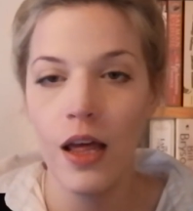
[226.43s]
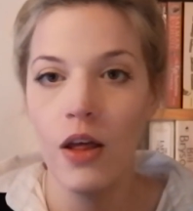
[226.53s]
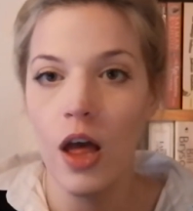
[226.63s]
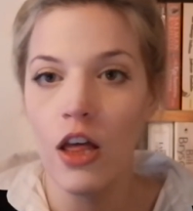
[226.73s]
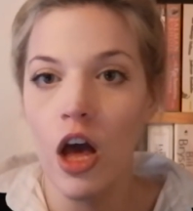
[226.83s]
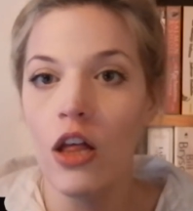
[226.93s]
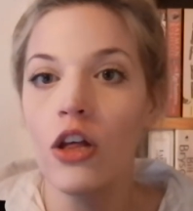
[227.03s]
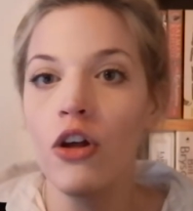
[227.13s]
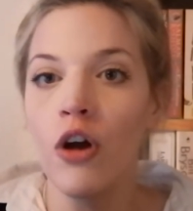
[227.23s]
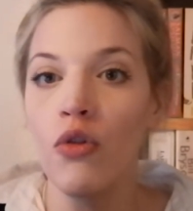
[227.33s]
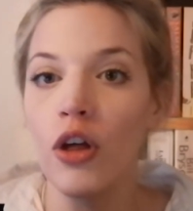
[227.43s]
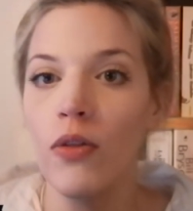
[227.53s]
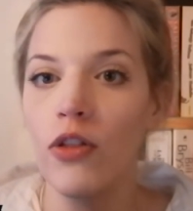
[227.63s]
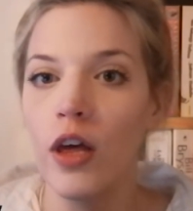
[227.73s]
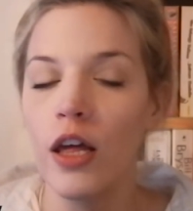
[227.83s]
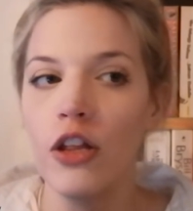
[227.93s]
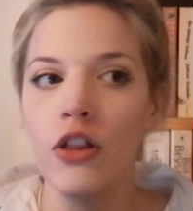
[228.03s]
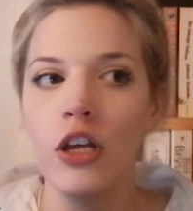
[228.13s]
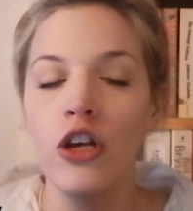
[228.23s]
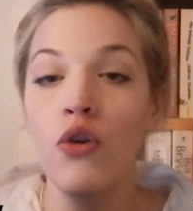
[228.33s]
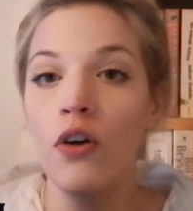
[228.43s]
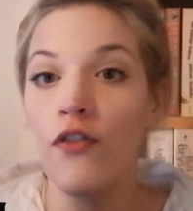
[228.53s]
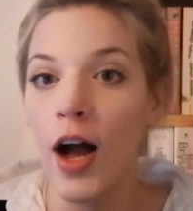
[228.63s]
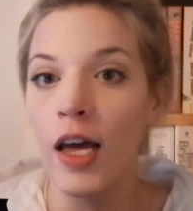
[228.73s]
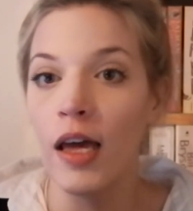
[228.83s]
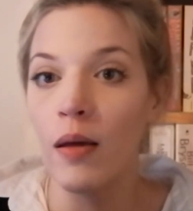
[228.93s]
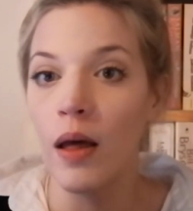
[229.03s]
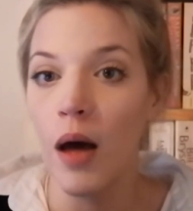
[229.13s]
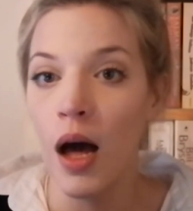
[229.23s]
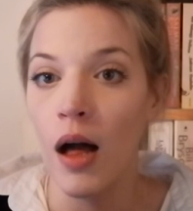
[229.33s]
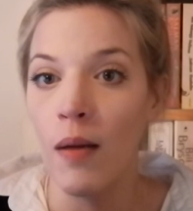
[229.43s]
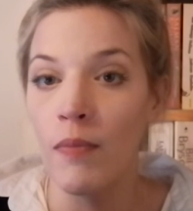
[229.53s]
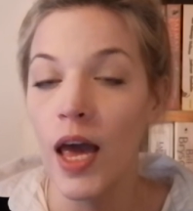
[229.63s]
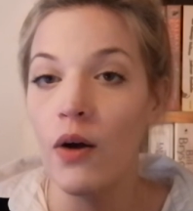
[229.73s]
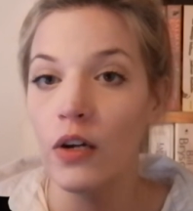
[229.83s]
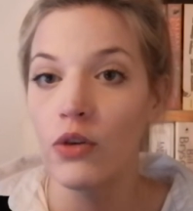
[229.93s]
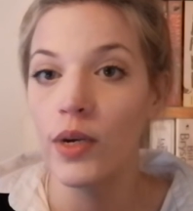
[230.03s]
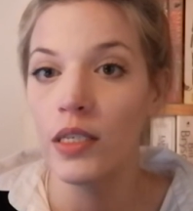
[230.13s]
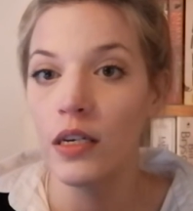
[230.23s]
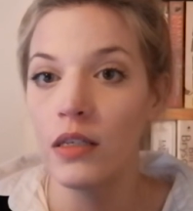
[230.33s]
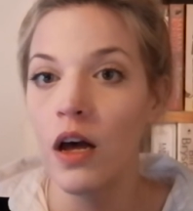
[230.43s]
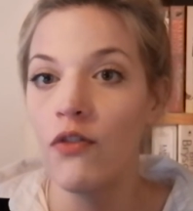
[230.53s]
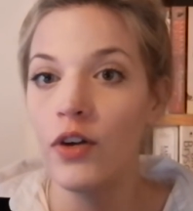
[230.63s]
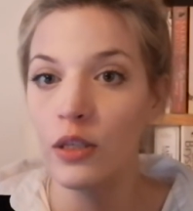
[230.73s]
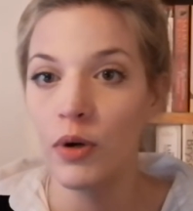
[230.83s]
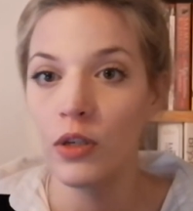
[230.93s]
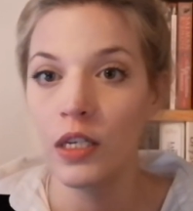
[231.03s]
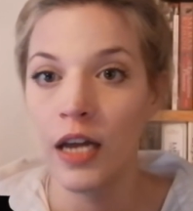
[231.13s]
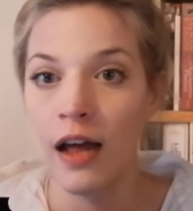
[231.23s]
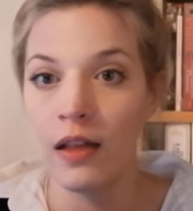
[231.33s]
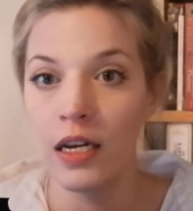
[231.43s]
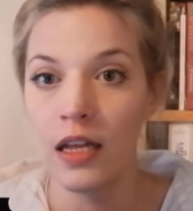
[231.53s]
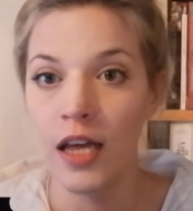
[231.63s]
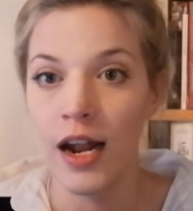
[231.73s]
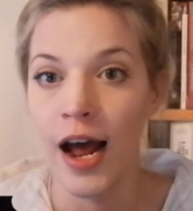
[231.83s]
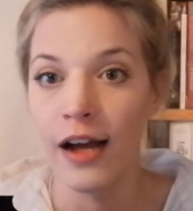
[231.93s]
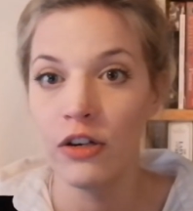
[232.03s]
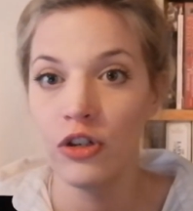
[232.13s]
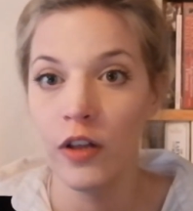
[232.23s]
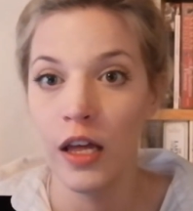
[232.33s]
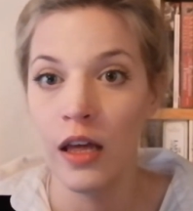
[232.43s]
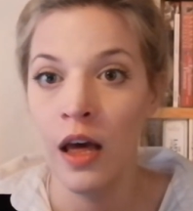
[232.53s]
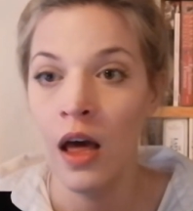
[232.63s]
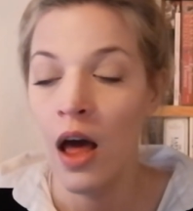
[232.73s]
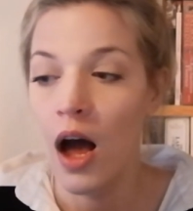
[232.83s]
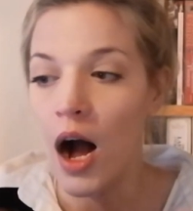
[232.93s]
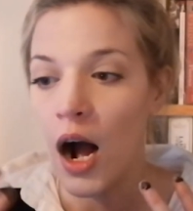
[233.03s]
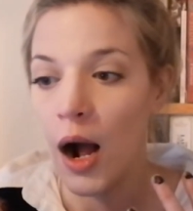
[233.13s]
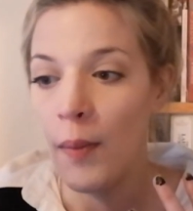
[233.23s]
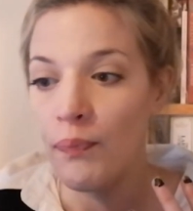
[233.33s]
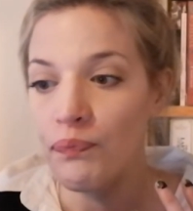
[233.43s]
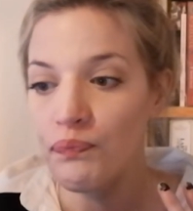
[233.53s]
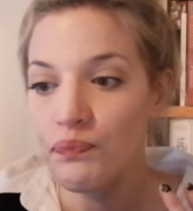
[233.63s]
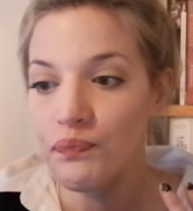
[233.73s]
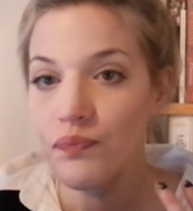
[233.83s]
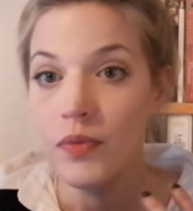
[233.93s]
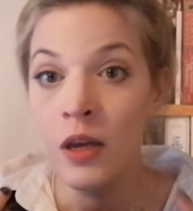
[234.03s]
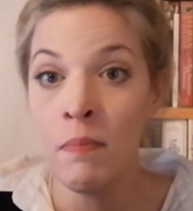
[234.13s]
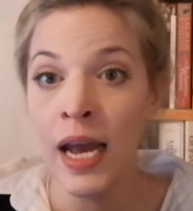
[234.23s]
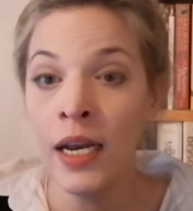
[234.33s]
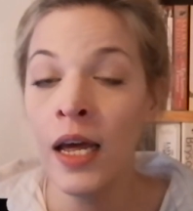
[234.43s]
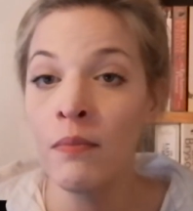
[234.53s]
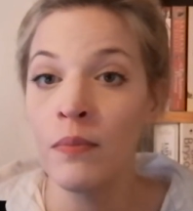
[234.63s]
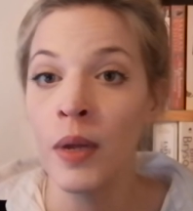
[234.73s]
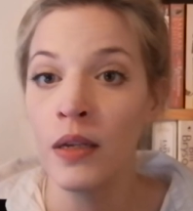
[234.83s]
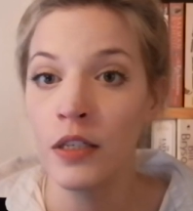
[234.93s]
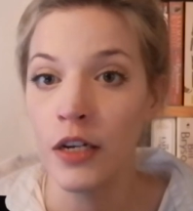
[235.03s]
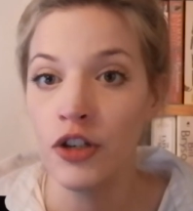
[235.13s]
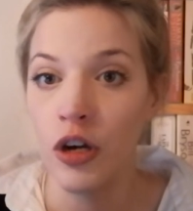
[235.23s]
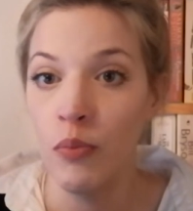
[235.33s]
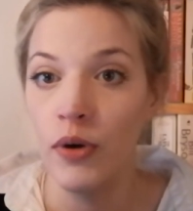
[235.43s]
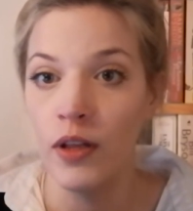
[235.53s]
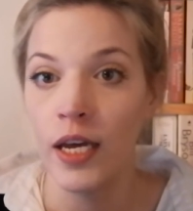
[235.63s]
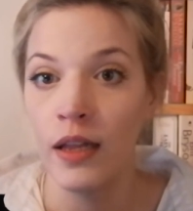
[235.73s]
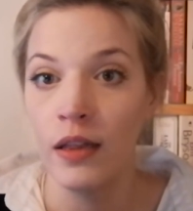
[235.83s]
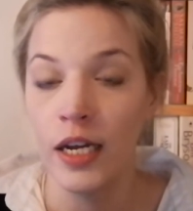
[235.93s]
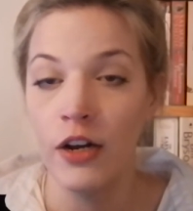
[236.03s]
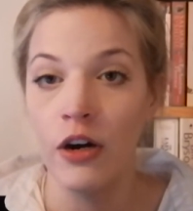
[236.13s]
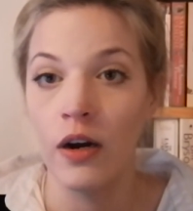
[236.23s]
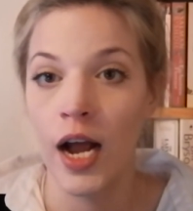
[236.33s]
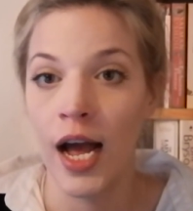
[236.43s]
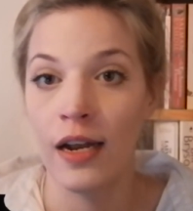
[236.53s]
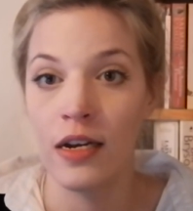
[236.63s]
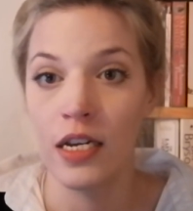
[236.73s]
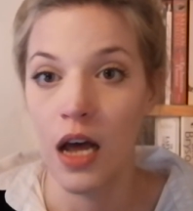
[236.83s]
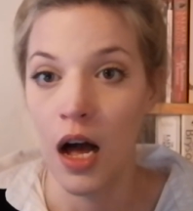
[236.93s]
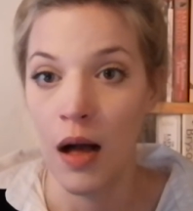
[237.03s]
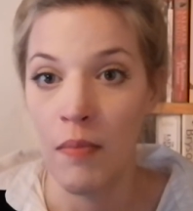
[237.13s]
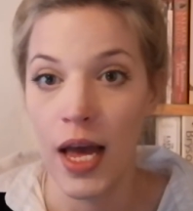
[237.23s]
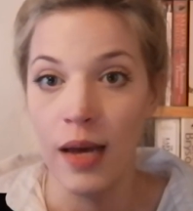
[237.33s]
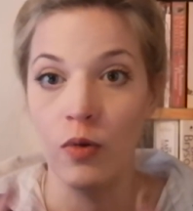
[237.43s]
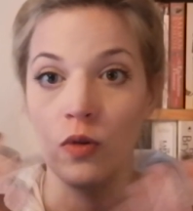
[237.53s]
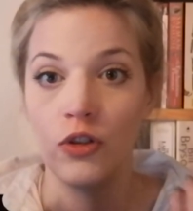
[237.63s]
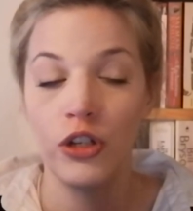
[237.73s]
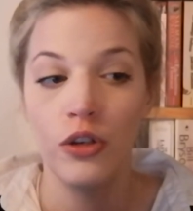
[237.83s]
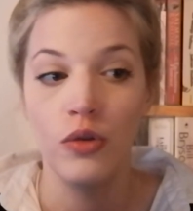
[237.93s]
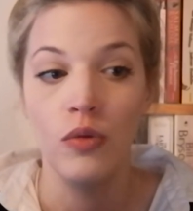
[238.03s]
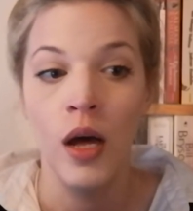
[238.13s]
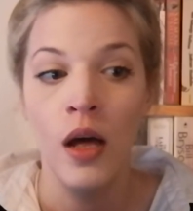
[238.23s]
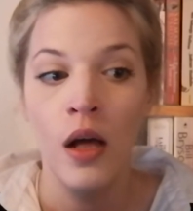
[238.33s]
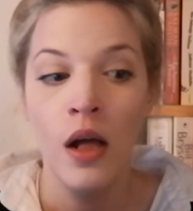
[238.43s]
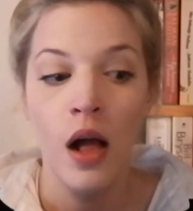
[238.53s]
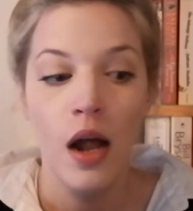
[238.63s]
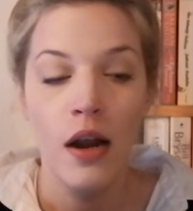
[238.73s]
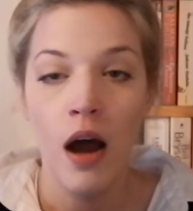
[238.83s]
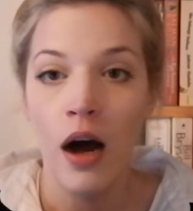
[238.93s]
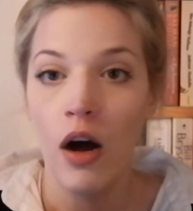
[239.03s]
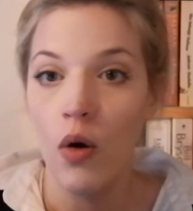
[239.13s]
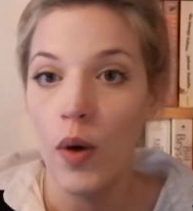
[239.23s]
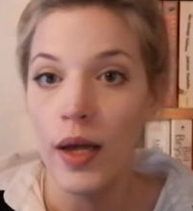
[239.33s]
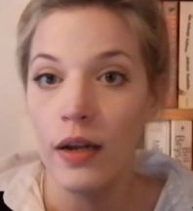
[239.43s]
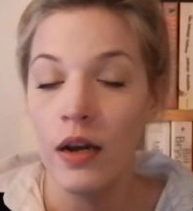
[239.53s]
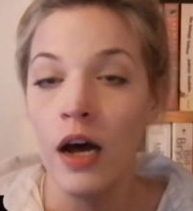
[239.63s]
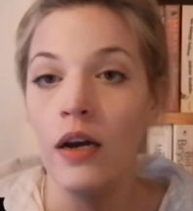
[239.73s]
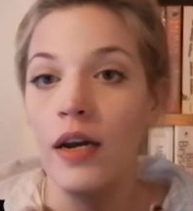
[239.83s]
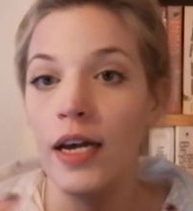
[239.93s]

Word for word: you know the the the unifying um, characteristics of his personality that actually um, made him such a brilliant leader and um, able to not always not